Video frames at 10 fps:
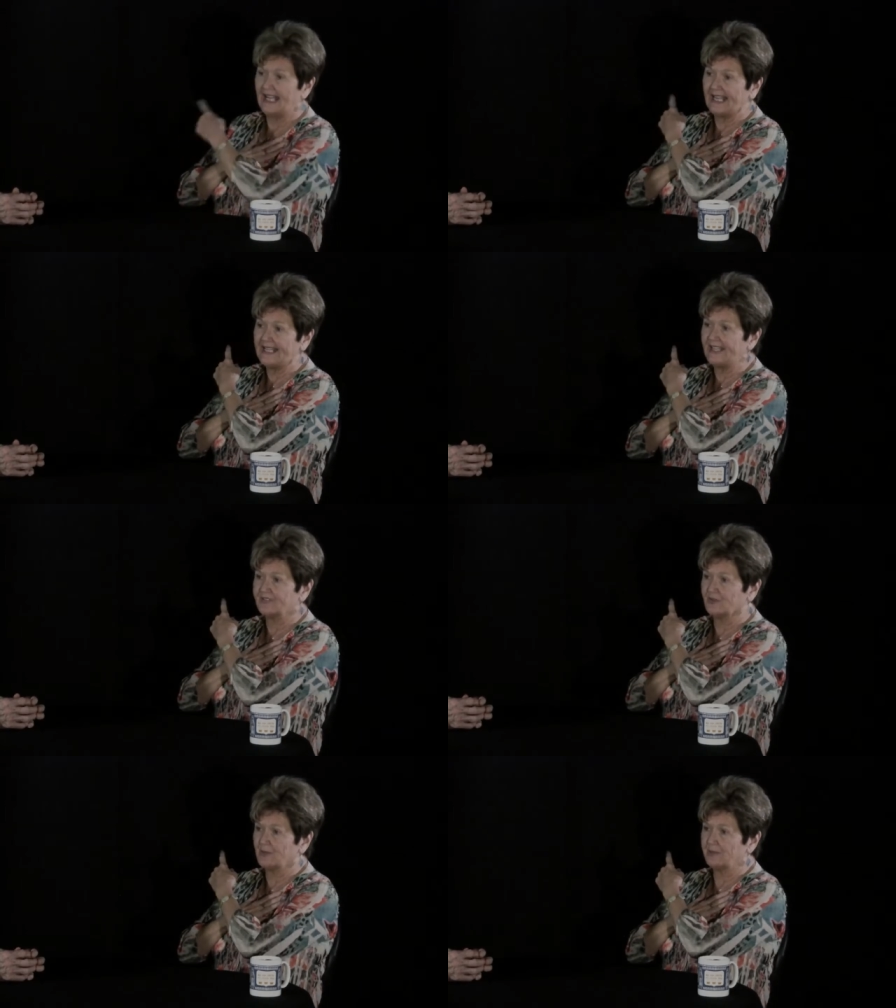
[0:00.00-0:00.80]
I
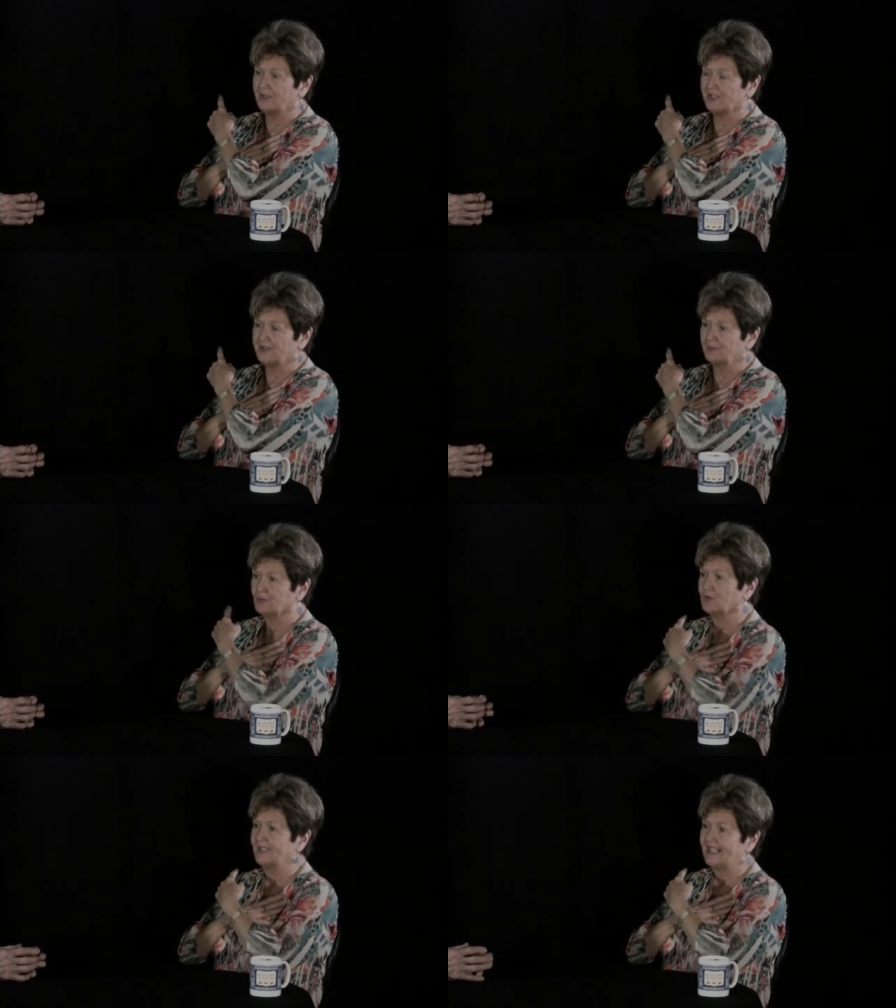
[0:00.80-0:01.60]
have to remember not to
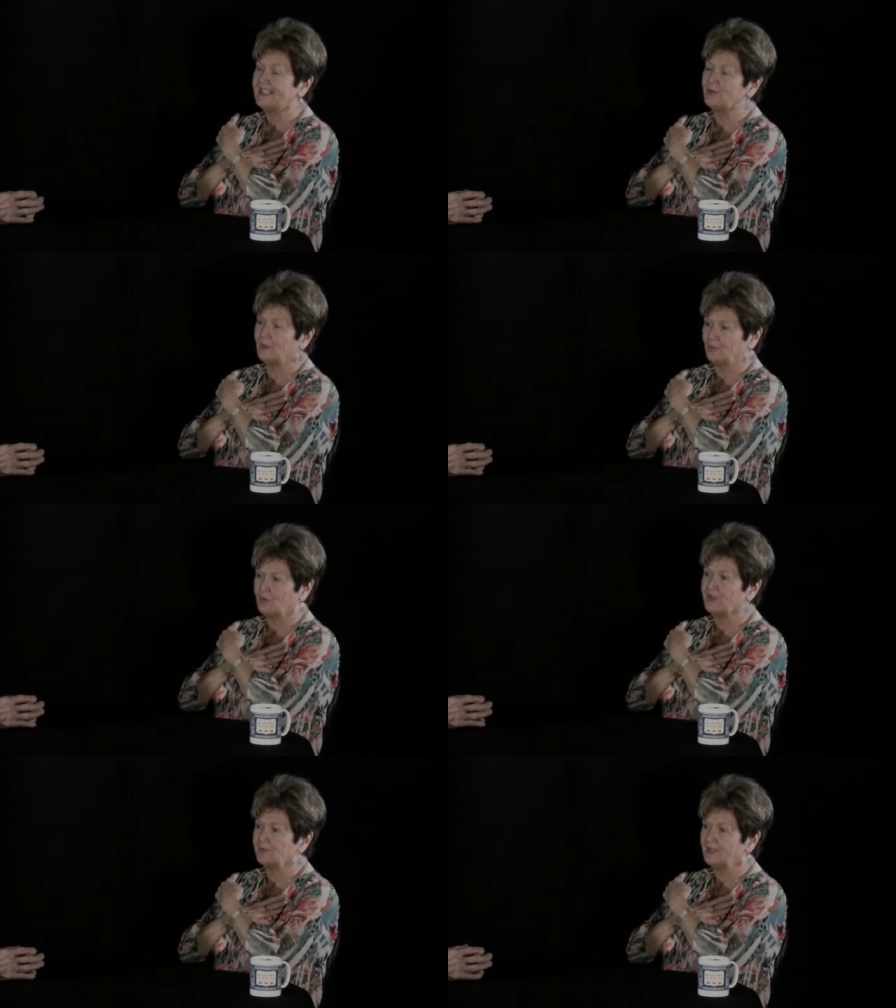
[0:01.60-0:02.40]
bring anyone
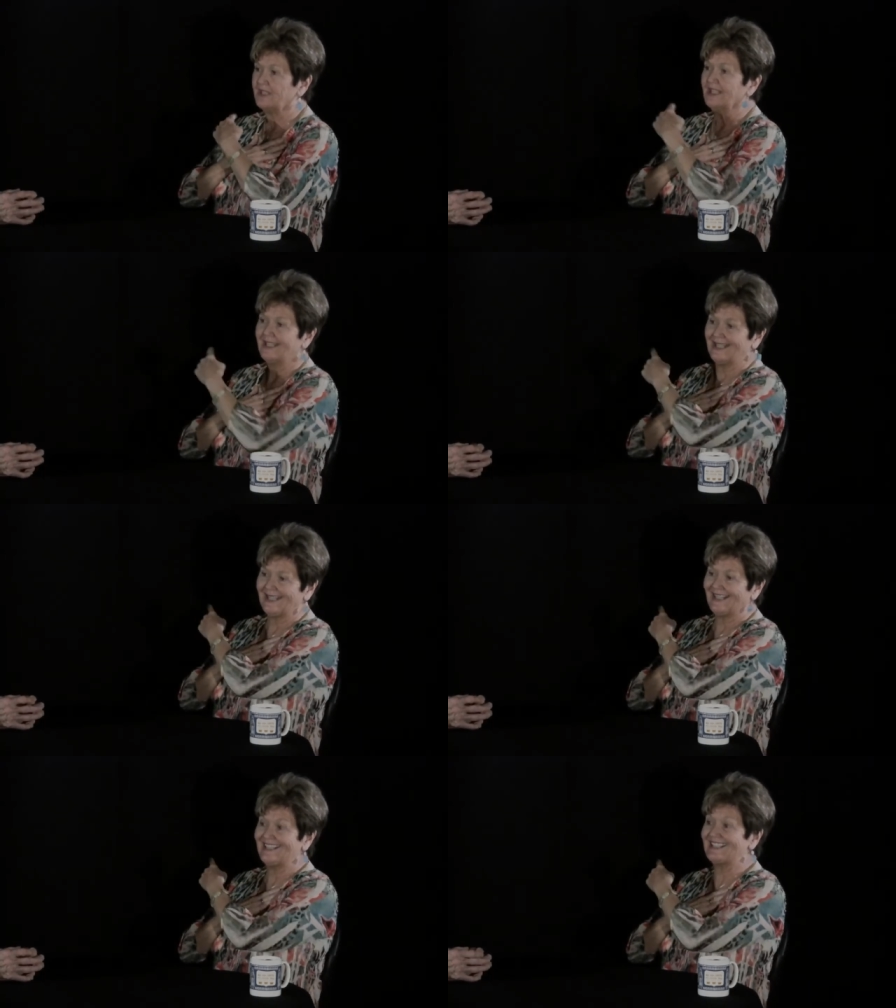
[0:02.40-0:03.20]
with me
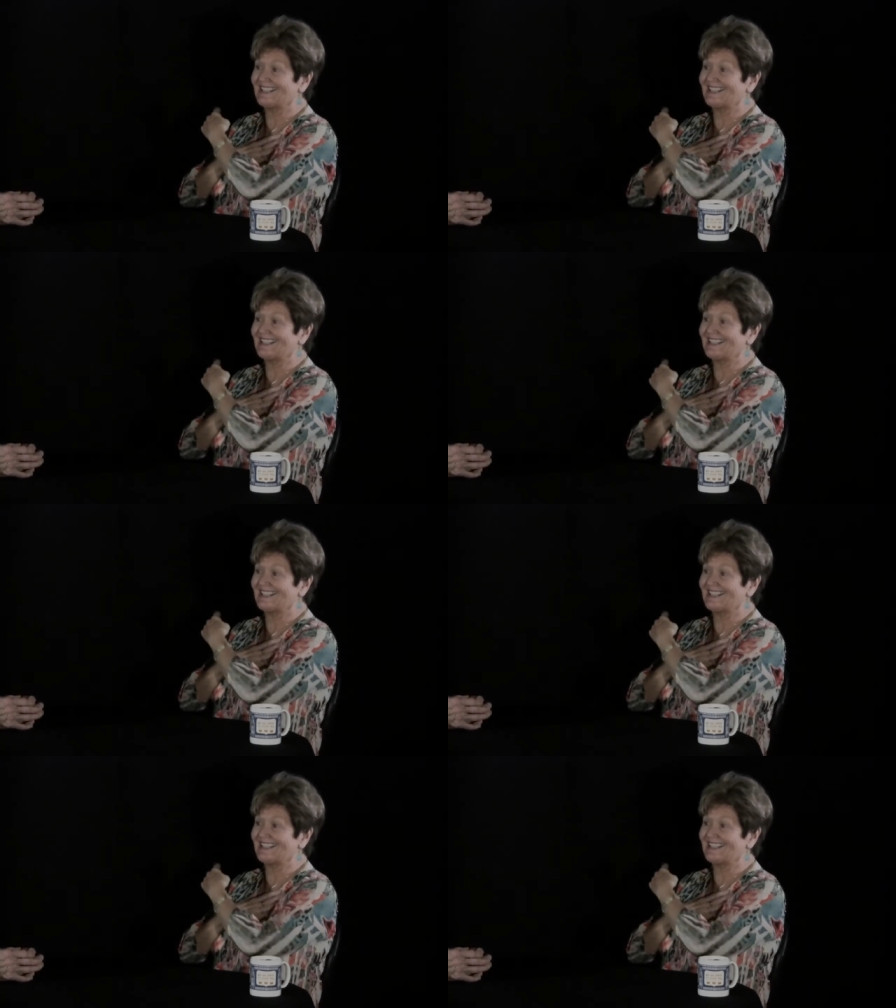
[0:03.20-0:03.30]
in any